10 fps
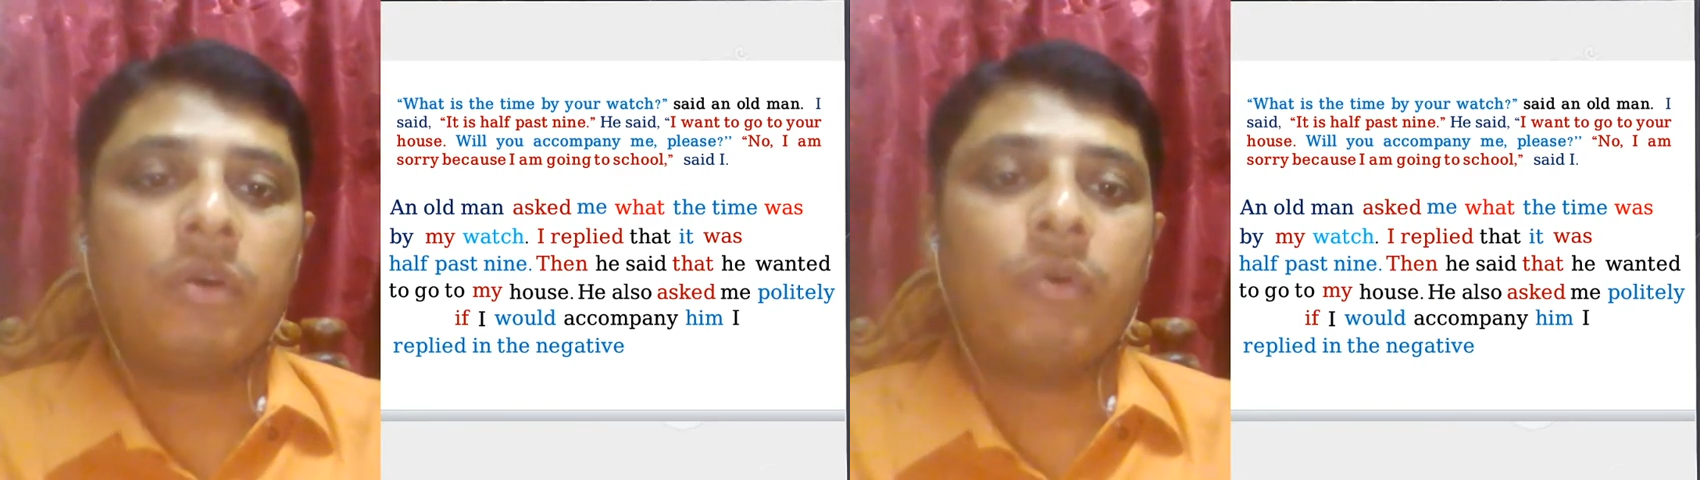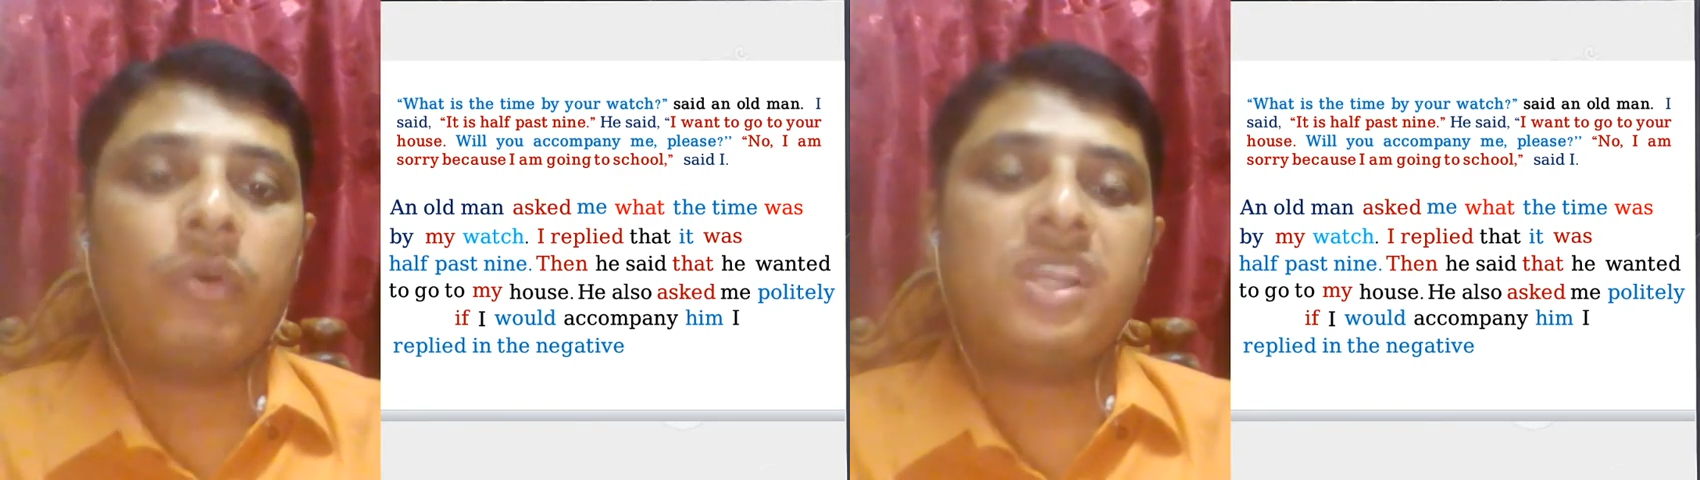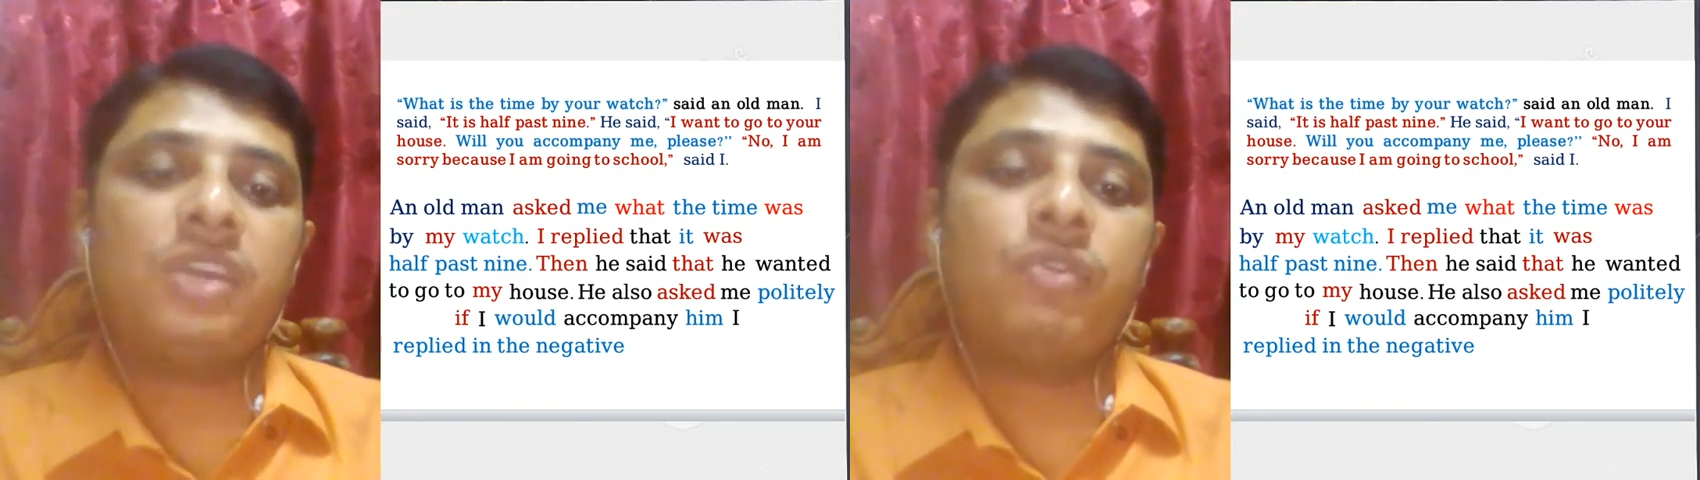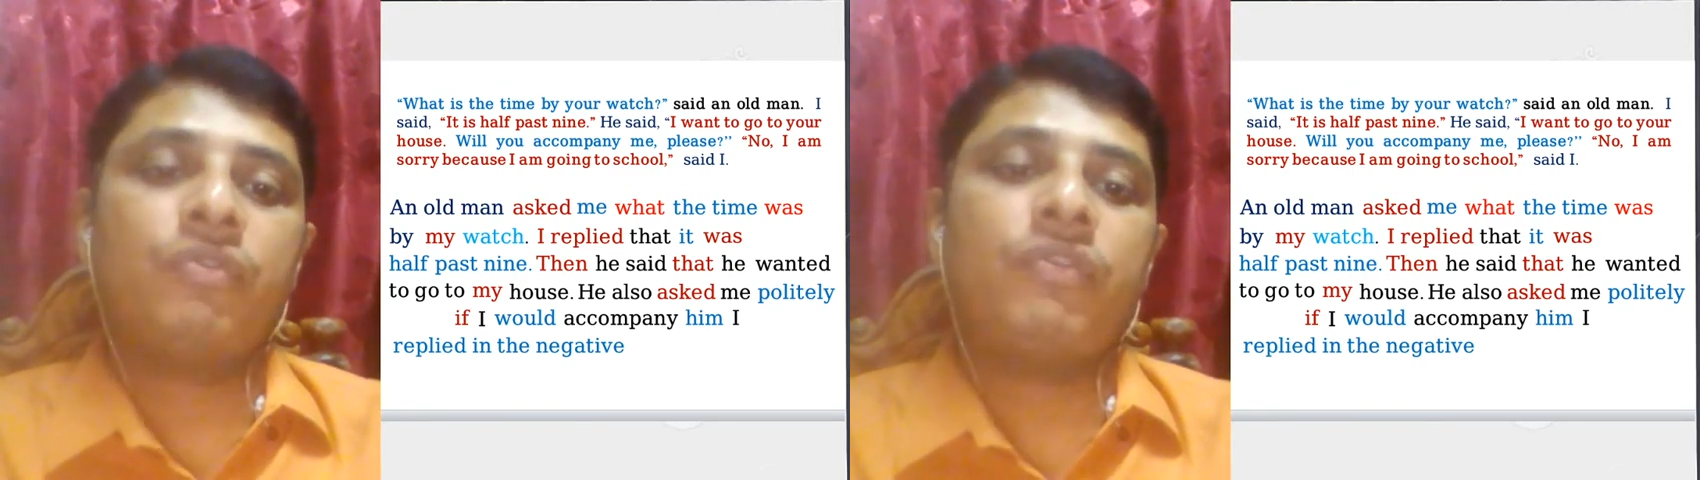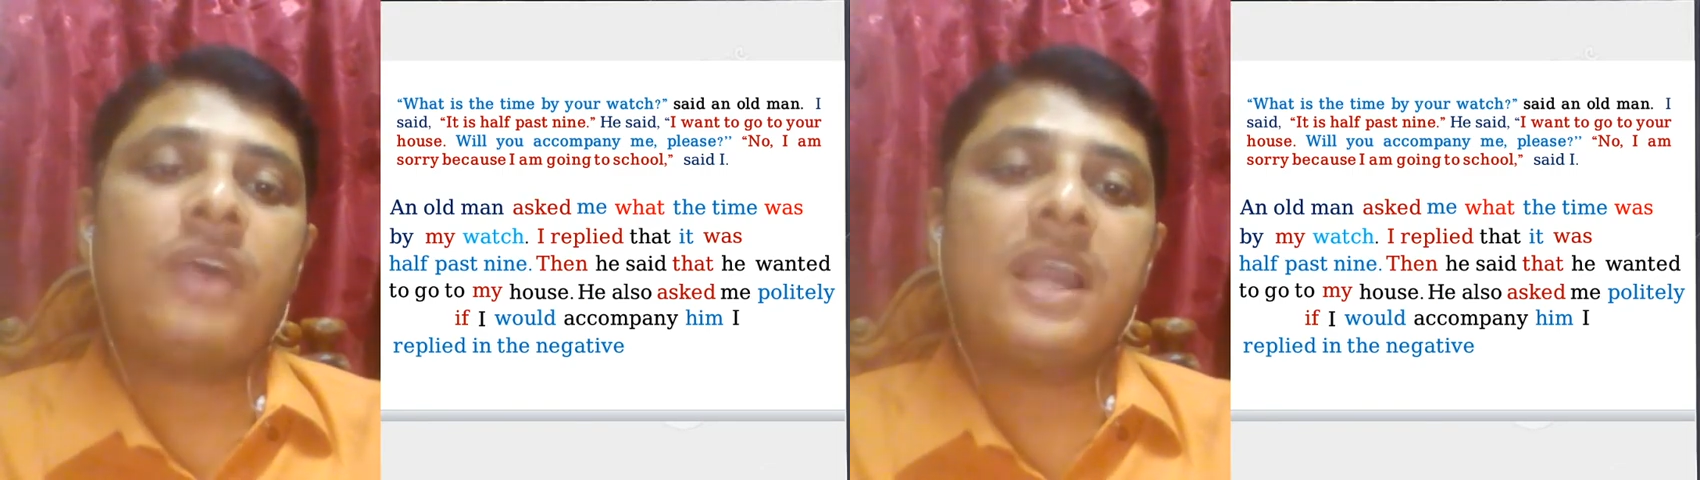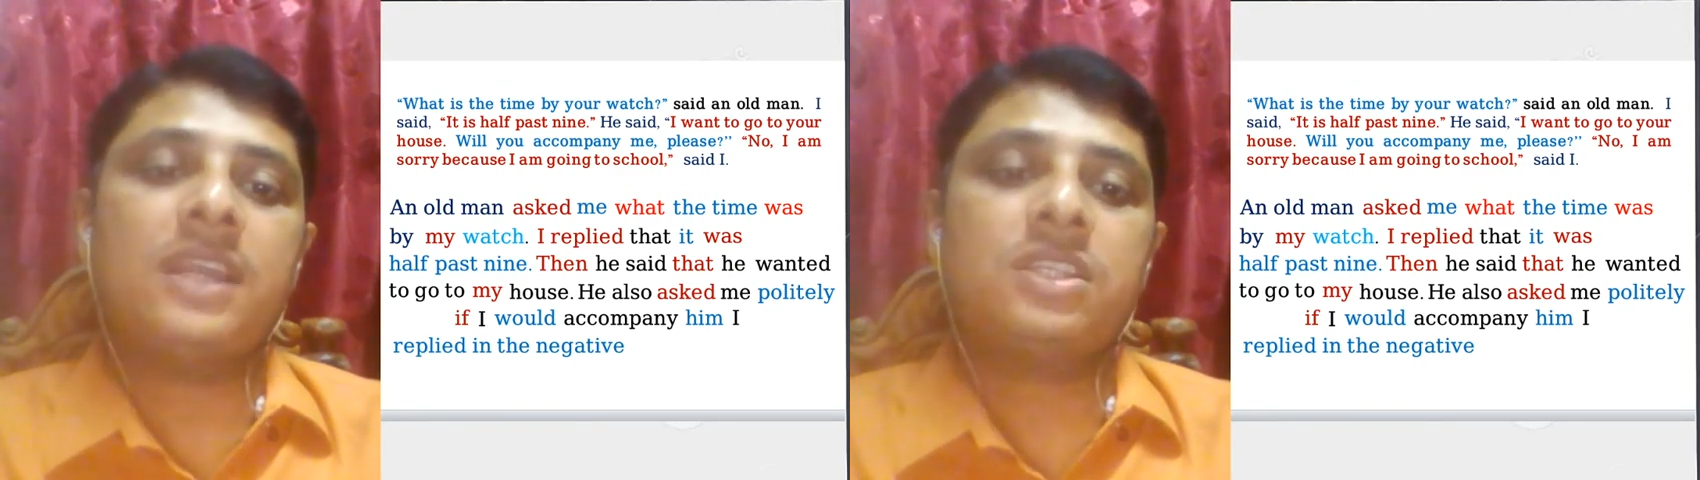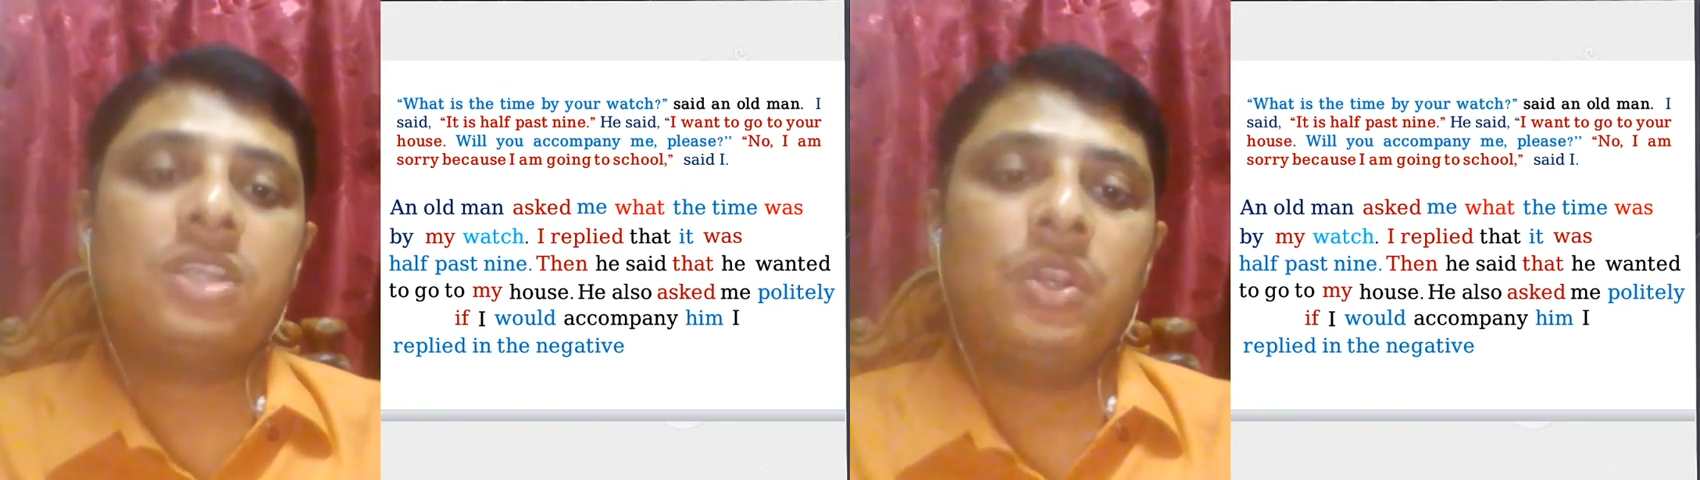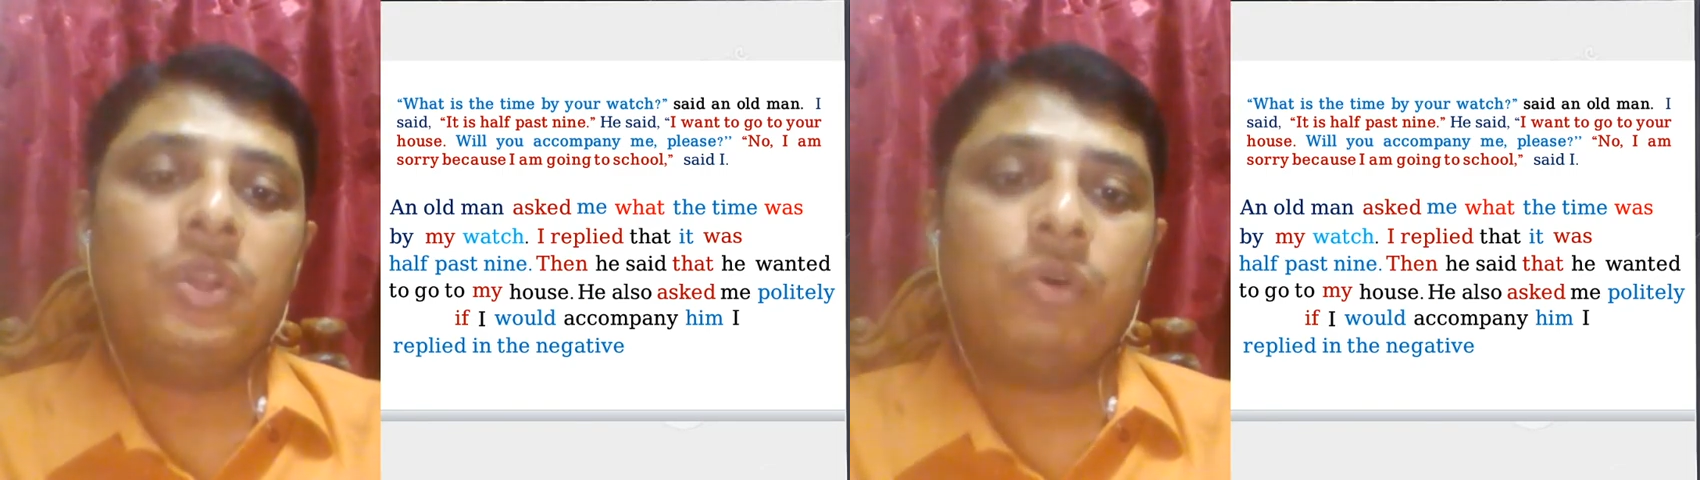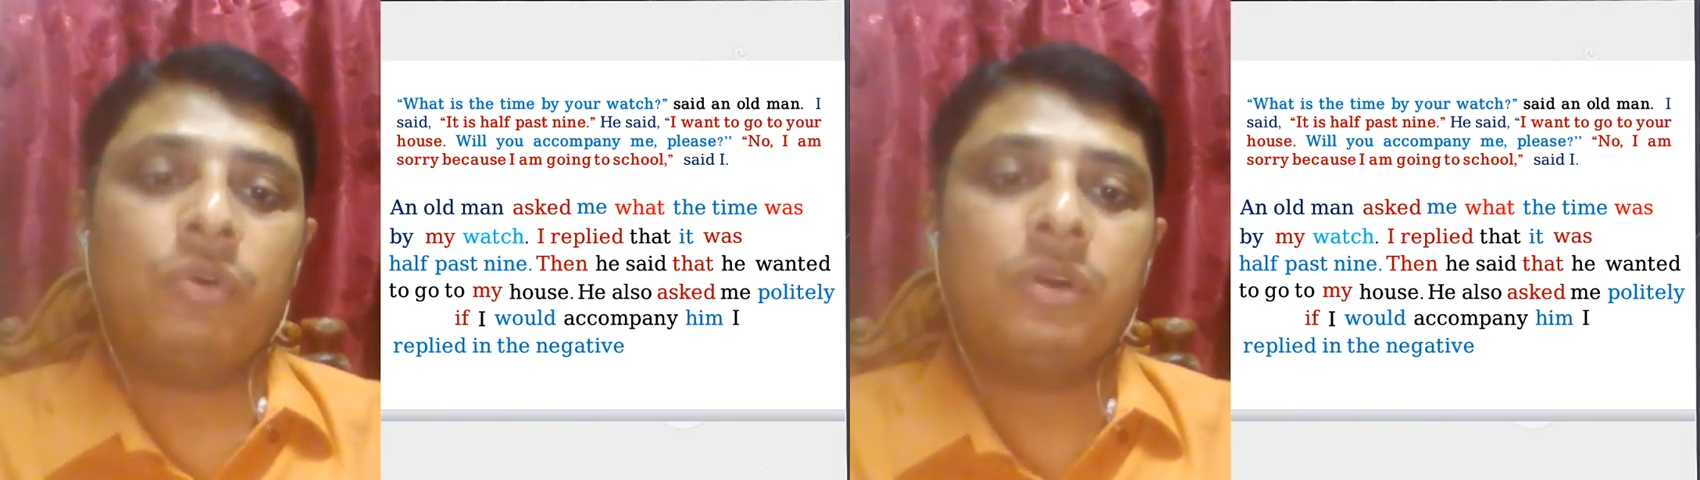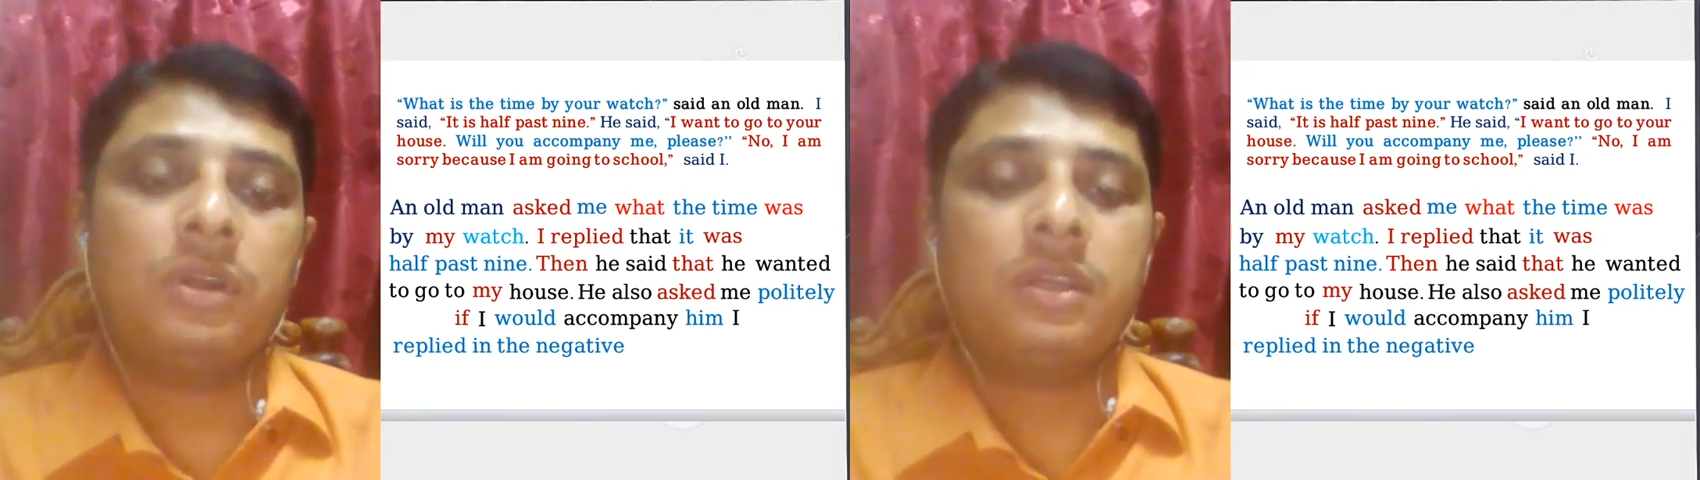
When you find no,